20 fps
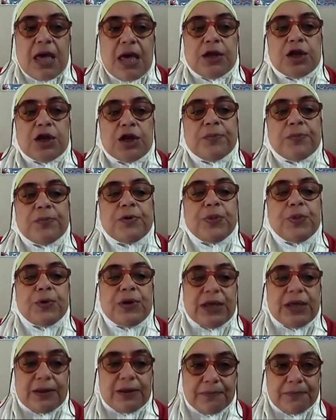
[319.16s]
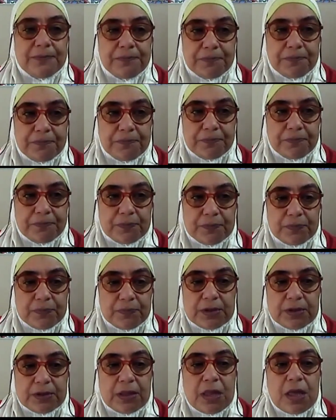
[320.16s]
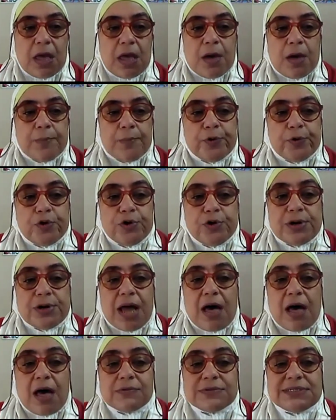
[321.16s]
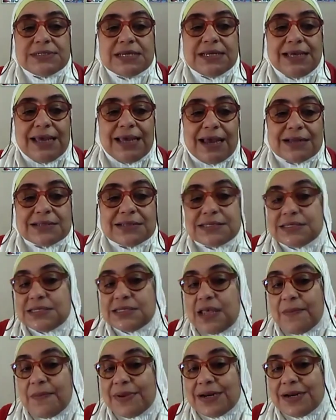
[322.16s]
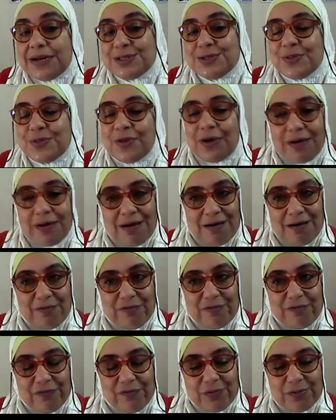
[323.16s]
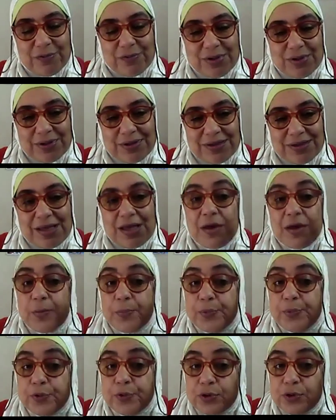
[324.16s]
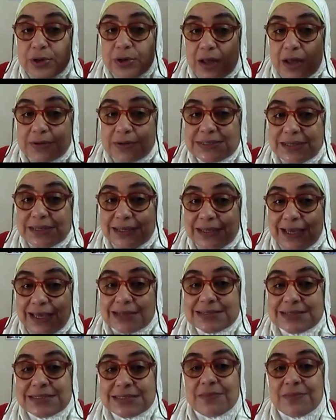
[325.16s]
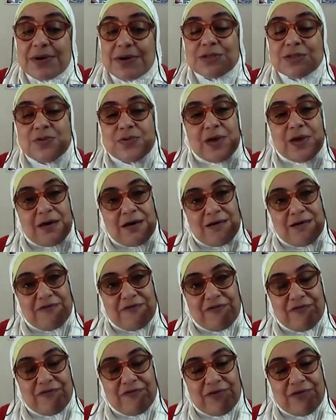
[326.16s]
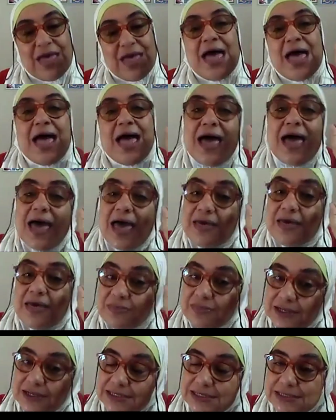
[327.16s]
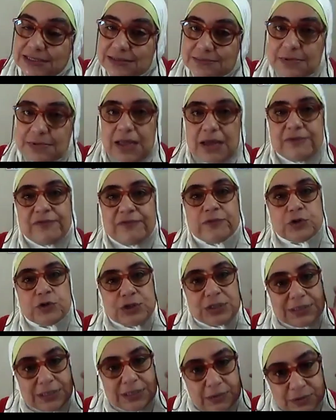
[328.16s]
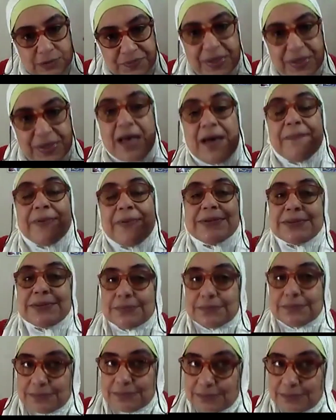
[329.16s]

Number 3, pronouncing it similar to the qaf. Pronouncing it similar to the qaf. And this is unfortunately could be happen